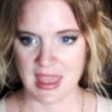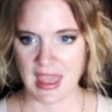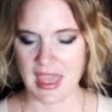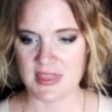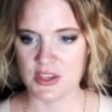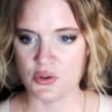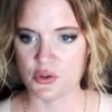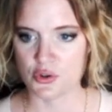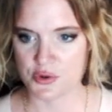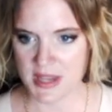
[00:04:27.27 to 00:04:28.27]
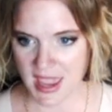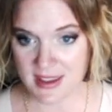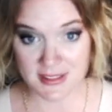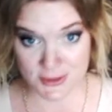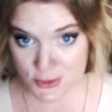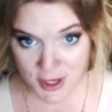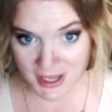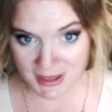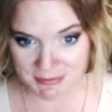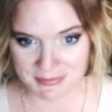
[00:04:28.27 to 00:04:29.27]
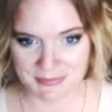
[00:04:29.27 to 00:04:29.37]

and then you create stream,